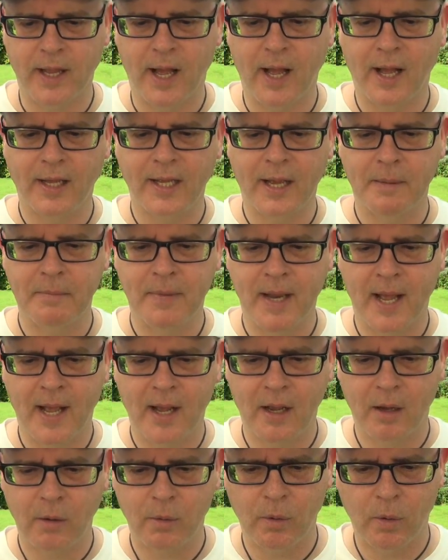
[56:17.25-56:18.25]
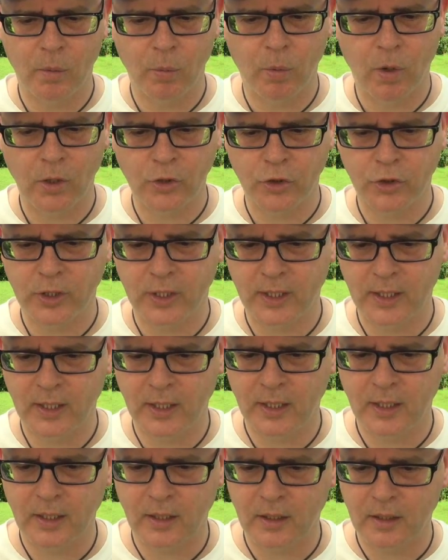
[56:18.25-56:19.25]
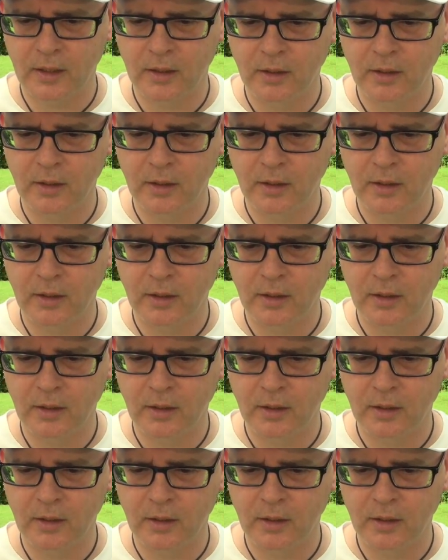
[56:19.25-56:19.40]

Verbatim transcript: I am now watching